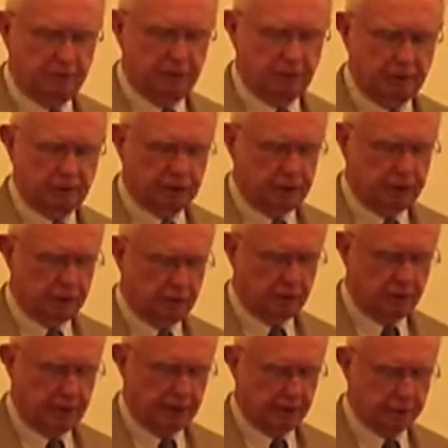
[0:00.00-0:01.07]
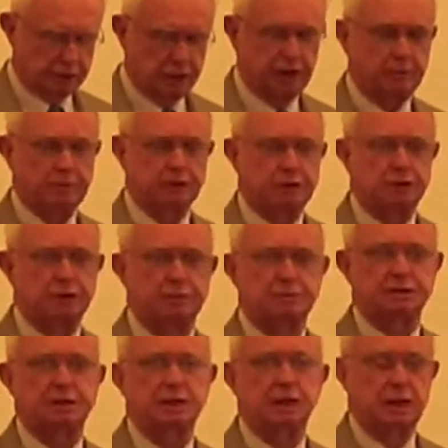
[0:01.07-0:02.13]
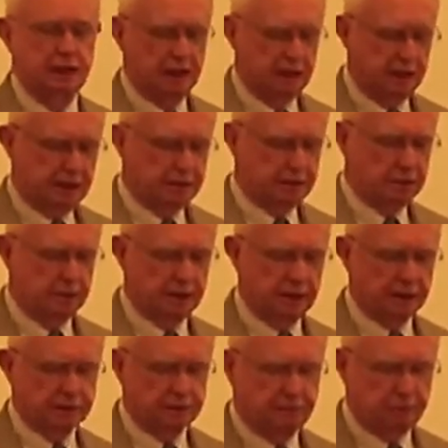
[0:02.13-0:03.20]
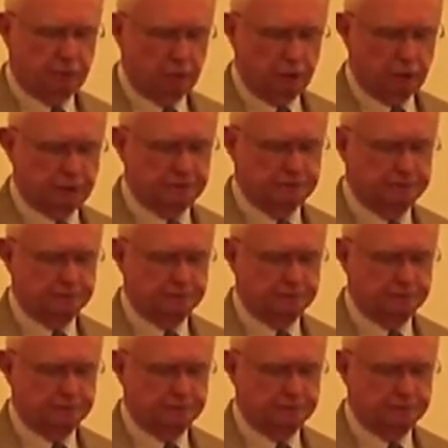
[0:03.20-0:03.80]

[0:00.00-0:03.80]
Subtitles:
American Young Rider Championships in 2004.